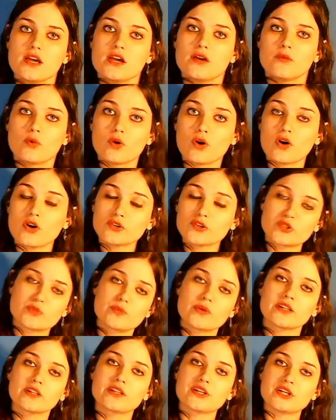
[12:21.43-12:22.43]
will
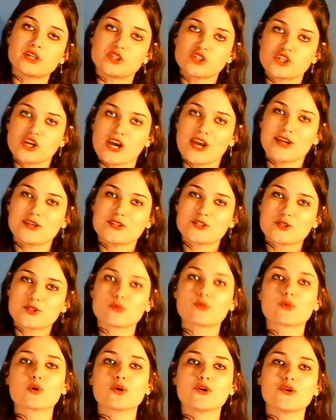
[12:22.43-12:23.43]
ultimately change the
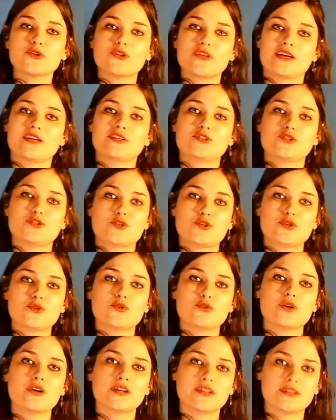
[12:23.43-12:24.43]
world into